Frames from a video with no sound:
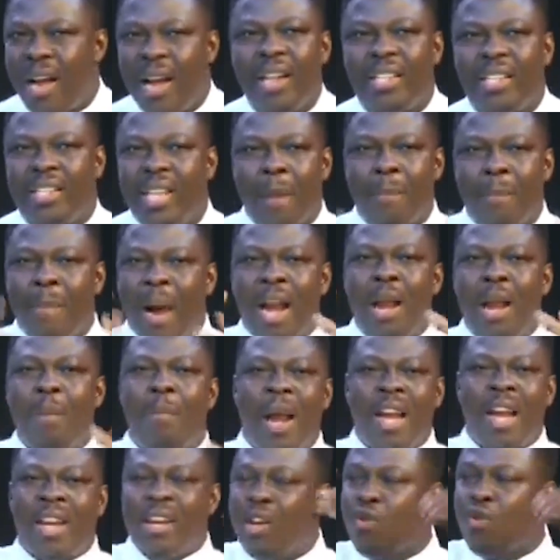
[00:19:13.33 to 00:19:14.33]
It's a man
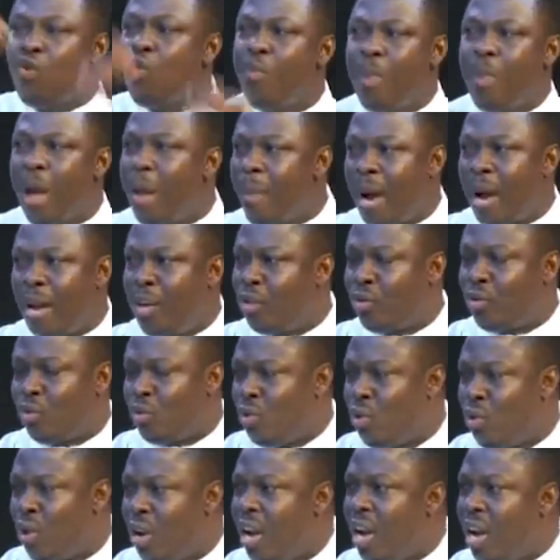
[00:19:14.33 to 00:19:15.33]
bed ni gu man so.
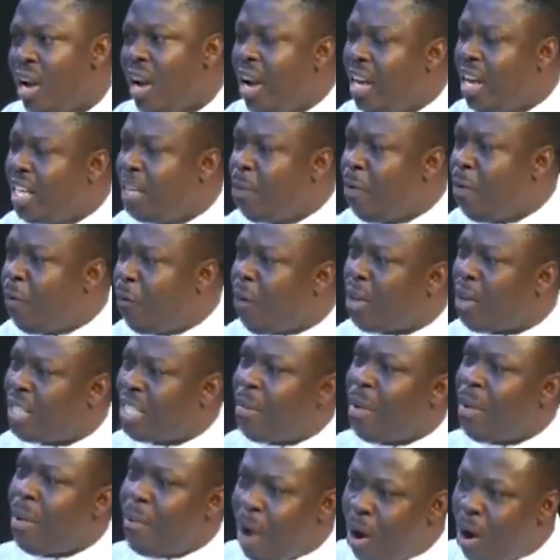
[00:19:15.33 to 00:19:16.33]
It's before say
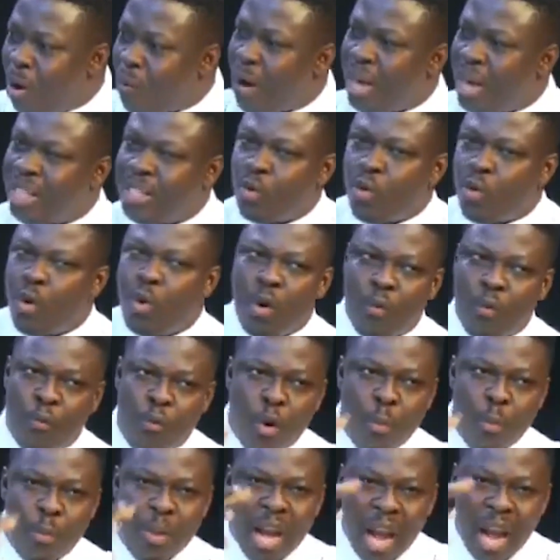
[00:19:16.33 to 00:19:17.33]
man kwai say
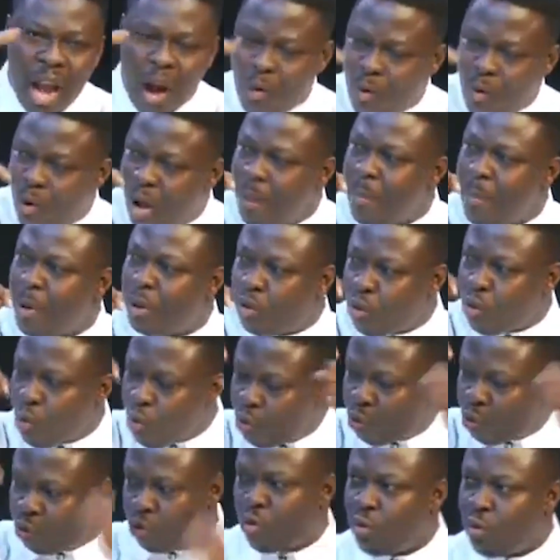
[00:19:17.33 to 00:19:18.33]
kokofo bi how e beto
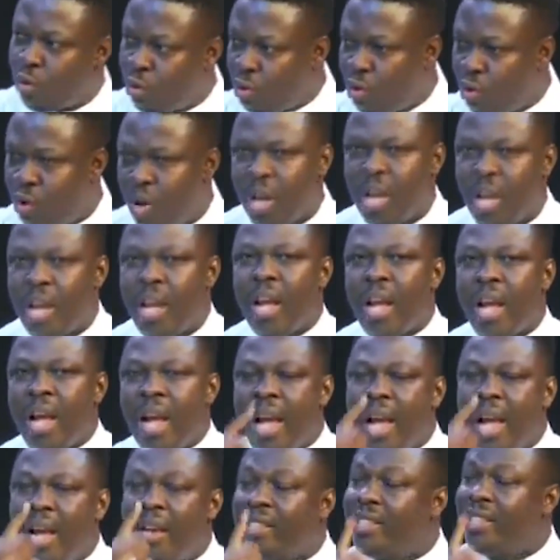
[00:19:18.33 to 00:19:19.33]
ho so no.
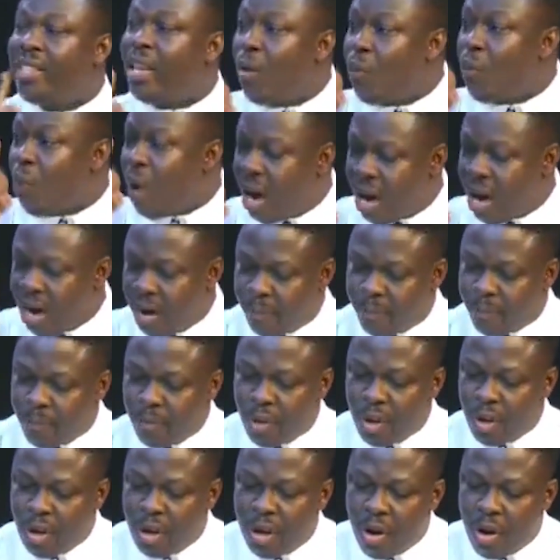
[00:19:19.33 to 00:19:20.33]
E say one.
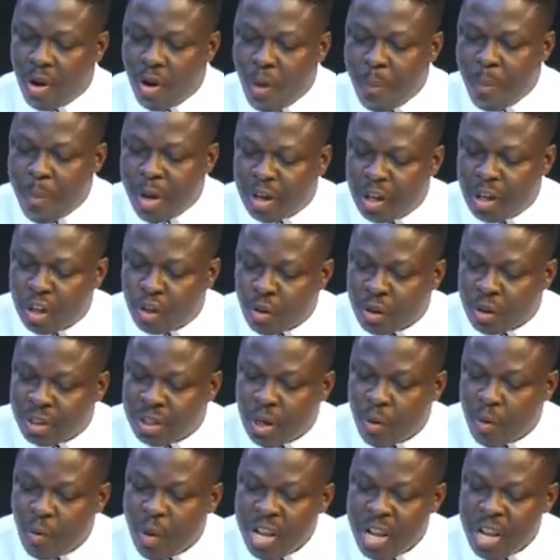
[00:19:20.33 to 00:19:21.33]
We make sure say
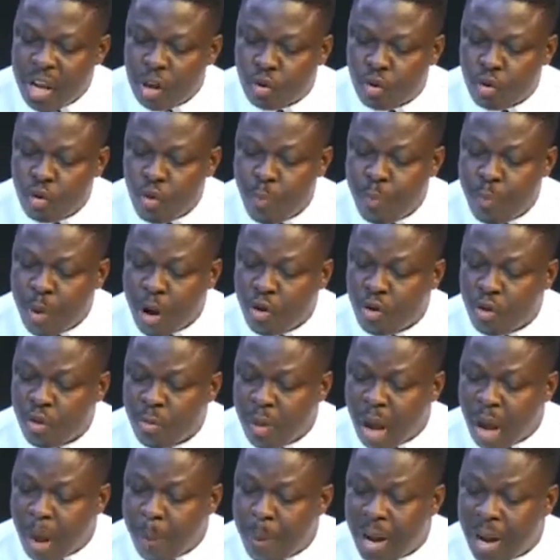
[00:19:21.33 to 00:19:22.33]
when your 2-bedroom
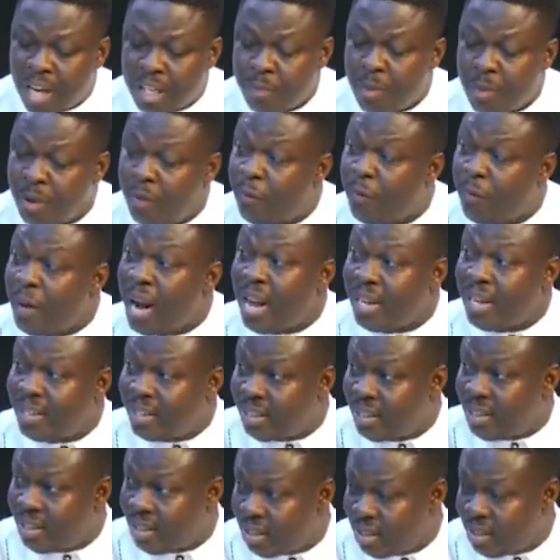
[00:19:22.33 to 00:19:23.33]
apartment flats.